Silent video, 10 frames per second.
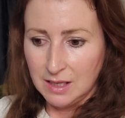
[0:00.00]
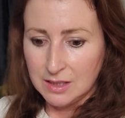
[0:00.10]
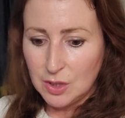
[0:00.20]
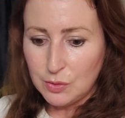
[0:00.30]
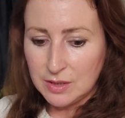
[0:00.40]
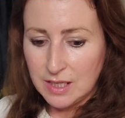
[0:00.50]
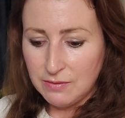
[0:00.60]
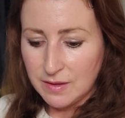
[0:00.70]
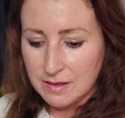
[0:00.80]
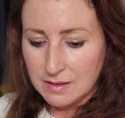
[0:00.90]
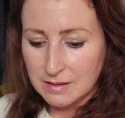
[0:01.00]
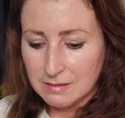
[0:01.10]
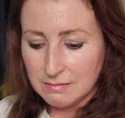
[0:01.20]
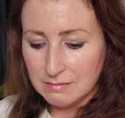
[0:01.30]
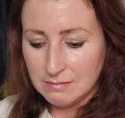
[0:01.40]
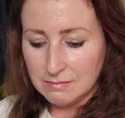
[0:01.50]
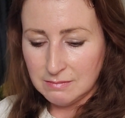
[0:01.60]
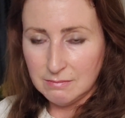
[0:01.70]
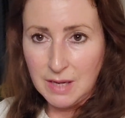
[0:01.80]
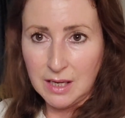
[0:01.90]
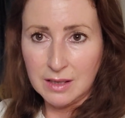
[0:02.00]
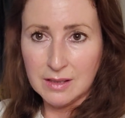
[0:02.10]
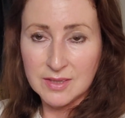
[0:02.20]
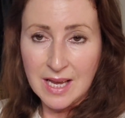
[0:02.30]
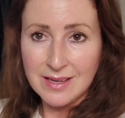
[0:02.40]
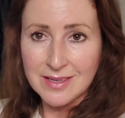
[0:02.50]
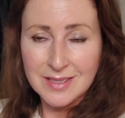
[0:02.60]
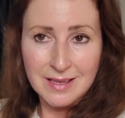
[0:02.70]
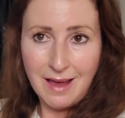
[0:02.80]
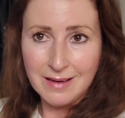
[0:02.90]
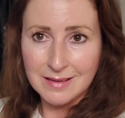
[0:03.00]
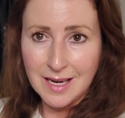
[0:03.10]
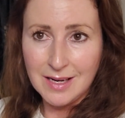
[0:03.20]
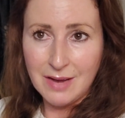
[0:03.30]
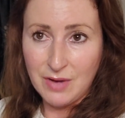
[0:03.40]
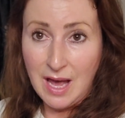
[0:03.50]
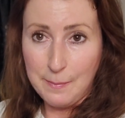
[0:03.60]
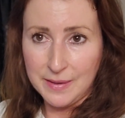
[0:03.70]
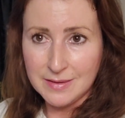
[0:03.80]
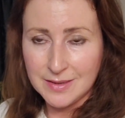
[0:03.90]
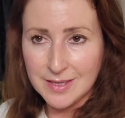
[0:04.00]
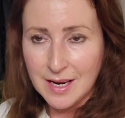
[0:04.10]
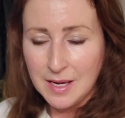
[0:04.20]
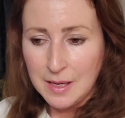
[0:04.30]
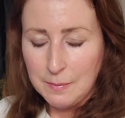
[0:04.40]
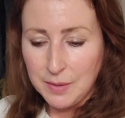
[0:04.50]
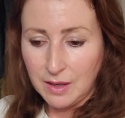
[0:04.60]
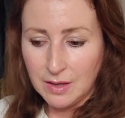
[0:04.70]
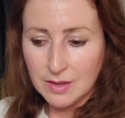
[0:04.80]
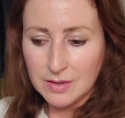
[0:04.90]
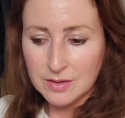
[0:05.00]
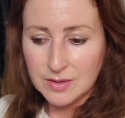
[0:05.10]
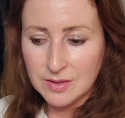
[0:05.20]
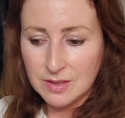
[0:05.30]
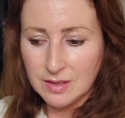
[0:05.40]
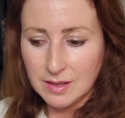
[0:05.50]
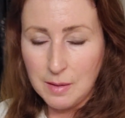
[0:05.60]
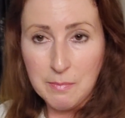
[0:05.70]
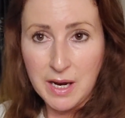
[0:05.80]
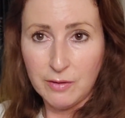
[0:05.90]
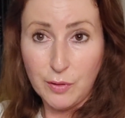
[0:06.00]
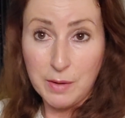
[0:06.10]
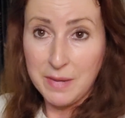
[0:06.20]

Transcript: don't even make sense, and they never happened, because for a